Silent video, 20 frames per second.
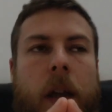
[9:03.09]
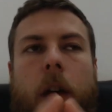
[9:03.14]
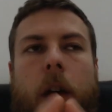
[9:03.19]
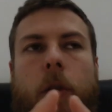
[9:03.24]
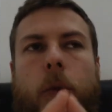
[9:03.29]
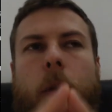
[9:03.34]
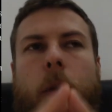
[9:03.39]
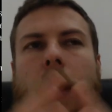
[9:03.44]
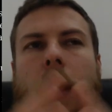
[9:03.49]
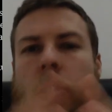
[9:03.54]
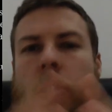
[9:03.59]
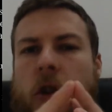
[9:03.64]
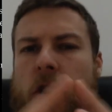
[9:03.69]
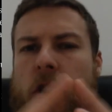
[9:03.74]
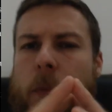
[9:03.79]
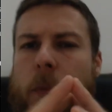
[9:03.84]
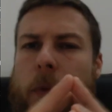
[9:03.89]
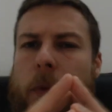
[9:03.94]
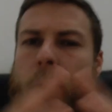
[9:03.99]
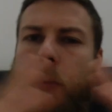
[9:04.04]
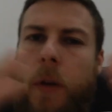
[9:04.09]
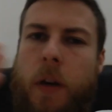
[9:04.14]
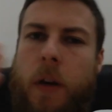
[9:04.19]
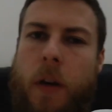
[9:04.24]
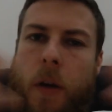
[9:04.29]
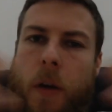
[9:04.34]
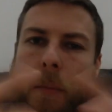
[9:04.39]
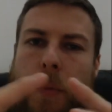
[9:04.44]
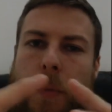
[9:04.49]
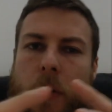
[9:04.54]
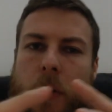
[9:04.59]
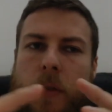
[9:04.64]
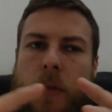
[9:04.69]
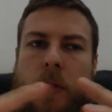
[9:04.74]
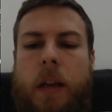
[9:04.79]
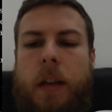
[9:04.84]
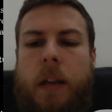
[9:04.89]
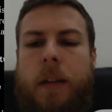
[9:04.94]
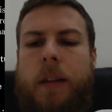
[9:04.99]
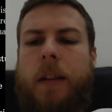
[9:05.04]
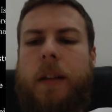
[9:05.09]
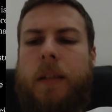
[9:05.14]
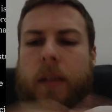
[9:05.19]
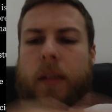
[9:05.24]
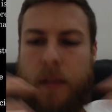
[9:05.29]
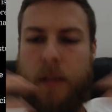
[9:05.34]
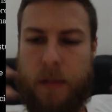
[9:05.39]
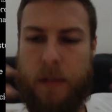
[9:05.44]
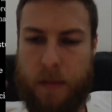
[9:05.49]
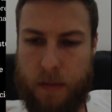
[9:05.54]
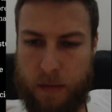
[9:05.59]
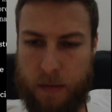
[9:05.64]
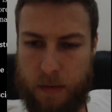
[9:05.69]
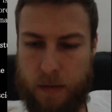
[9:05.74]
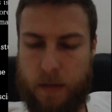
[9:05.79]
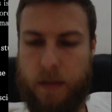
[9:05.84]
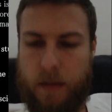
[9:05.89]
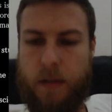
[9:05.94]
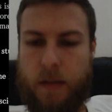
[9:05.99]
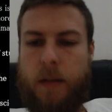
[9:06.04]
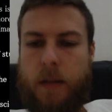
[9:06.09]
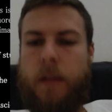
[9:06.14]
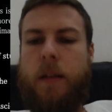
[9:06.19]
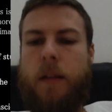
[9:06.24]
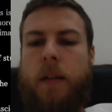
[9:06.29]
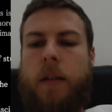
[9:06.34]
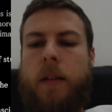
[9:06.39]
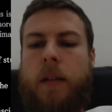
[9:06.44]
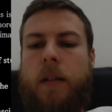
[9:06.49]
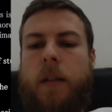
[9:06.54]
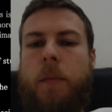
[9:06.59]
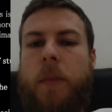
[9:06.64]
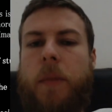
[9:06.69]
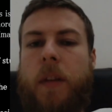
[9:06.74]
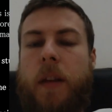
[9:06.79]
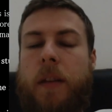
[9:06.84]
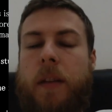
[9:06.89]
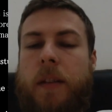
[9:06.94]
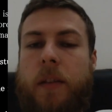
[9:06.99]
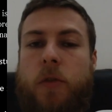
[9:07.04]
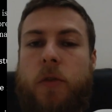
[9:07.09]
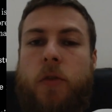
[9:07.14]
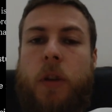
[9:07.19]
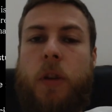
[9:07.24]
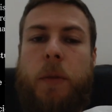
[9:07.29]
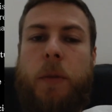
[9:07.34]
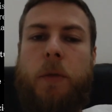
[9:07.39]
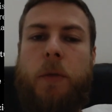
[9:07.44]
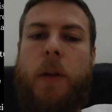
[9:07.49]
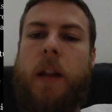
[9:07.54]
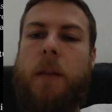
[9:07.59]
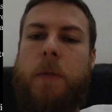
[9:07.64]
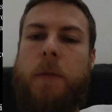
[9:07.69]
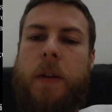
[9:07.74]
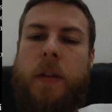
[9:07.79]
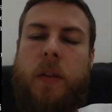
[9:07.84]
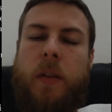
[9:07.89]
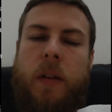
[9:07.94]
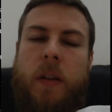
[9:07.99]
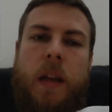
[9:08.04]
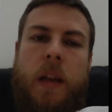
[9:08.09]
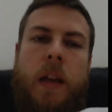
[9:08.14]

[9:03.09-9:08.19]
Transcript: The relationship between numbers. This is something that is extremely relevant,